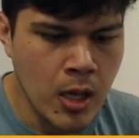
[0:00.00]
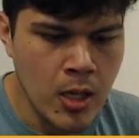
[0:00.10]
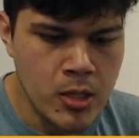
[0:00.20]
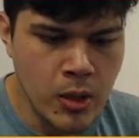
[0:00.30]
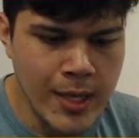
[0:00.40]

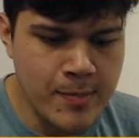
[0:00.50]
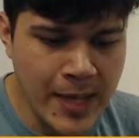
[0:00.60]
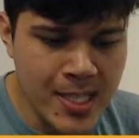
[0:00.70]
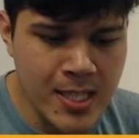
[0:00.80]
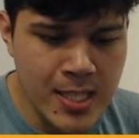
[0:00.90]
So it's
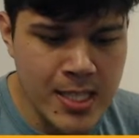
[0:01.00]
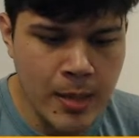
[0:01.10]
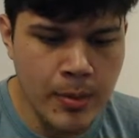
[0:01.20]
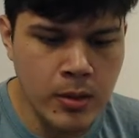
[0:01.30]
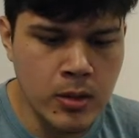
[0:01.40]
basically the
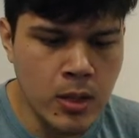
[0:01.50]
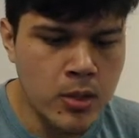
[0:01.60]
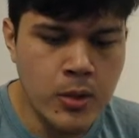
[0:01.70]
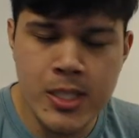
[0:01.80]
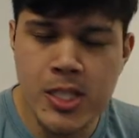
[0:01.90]
same build.
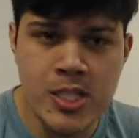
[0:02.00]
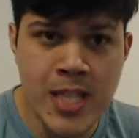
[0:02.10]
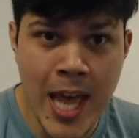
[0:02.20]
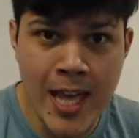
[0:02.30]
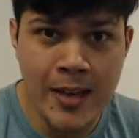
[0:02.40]
You can just
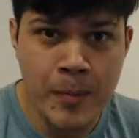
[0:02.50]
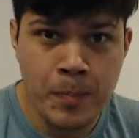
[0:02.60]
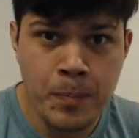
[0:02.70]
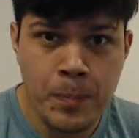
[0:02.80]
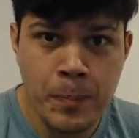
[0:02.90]
take
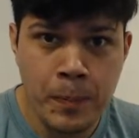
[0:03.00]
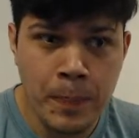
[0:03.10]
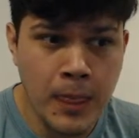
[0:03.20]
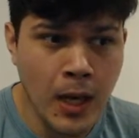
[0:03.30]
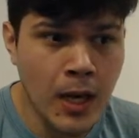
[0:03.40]

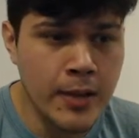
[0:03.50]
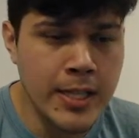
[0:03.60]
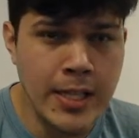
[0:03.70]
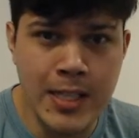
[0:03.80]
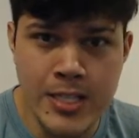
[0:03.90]

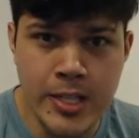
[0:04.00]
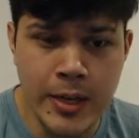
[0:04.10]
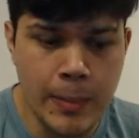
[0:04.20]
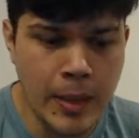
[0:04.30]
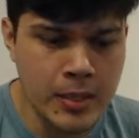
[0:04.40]
the legendary
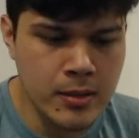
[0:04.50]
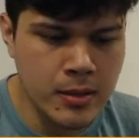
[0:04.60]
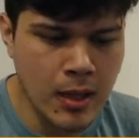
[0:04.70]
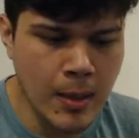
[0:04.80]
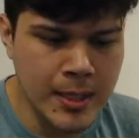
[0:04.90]

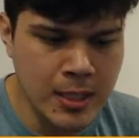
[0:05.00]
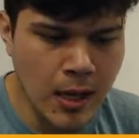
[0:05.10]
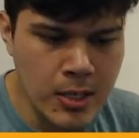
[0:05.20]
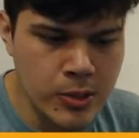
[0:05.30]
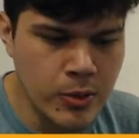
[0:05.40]

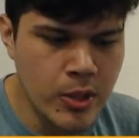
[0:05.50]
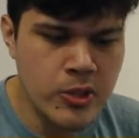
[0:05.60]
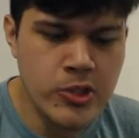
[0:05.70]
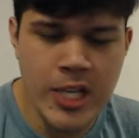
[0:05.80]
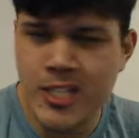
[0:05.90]
Amaterasu,
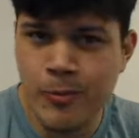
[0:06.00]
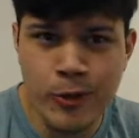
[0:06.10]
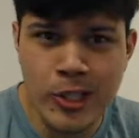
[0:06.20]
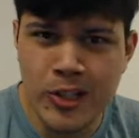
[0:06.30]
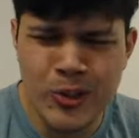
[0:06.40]
you change them for
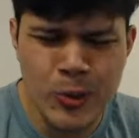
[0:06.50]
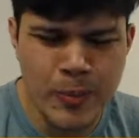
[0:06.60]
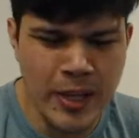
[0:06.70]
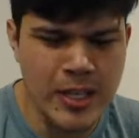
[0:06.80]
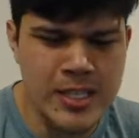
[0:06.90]
another Ume
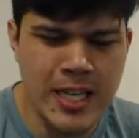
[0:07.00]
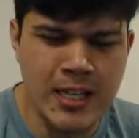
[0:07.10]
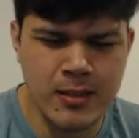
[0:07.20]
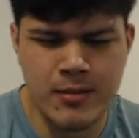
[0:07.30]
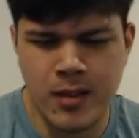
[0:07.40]
because they
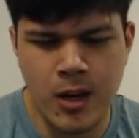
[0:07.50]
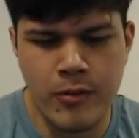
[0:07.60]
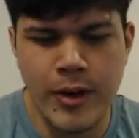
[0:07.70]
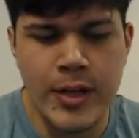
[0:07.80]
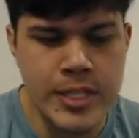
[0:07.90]
are
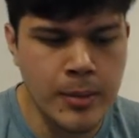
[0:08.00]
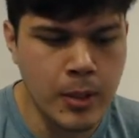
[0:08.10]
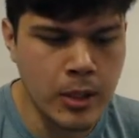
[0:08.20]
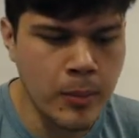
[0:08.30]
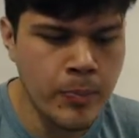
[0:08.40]
very
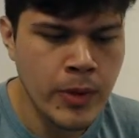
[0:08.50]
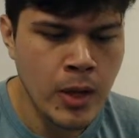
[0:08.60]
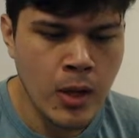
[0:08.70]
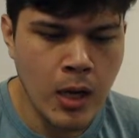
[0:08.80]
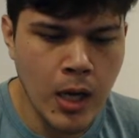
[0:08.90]
similar.
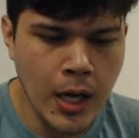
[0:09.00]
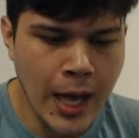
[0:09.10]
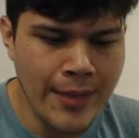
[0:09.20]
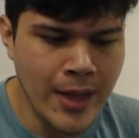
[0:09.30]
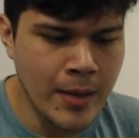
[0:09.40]

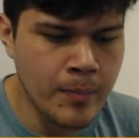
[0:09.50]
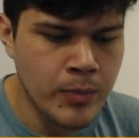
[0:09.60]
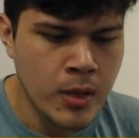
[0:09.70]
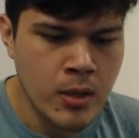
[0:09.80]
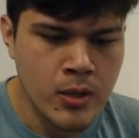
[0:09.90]
And then
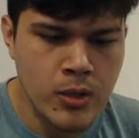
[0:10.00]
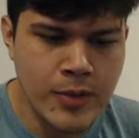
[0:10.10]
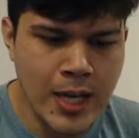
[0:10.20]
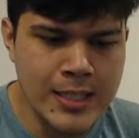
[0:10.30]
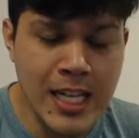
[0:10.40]
you've
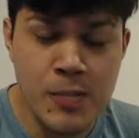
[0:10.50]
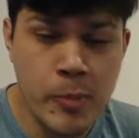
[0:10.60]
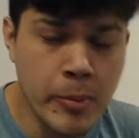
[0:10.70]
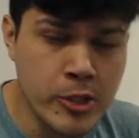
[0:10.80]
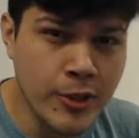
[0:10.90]
got
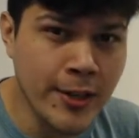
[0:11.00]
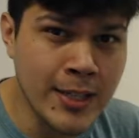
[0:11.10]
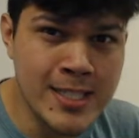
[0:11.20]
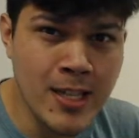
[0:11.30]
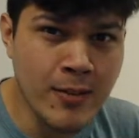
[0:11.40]
Desperate Betrayal
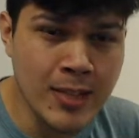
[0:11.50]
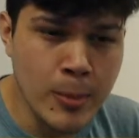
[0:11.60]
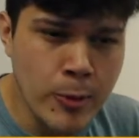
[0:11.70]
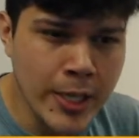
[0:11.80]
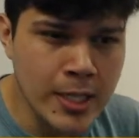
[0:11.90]
instead of
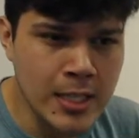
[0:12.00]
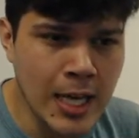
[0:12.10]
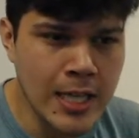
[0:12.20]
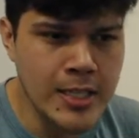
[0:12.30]
Liberating Slash.